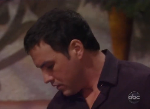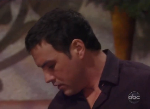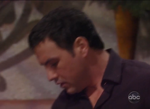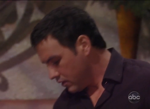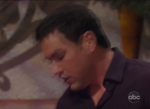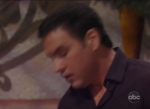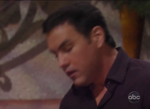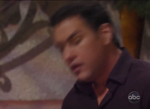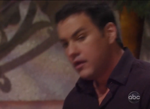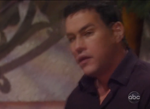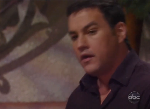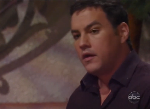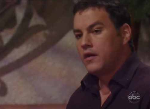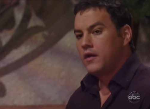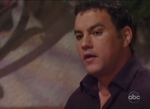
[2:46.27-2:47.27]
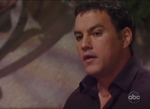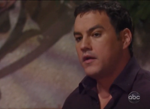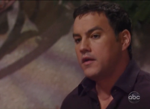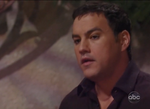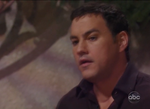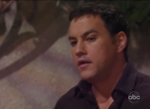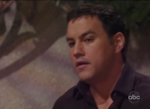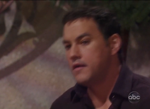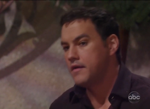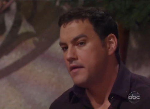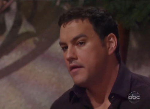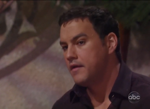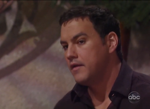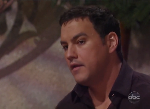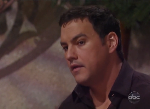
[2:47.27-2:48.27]

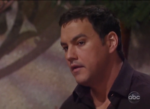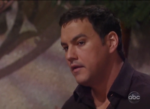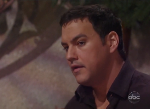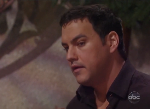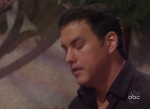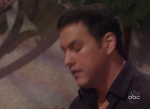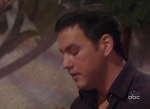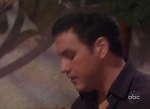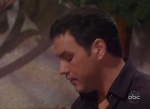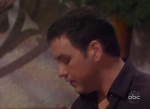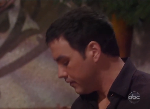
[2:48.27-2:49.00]
No one is speaking in this clip.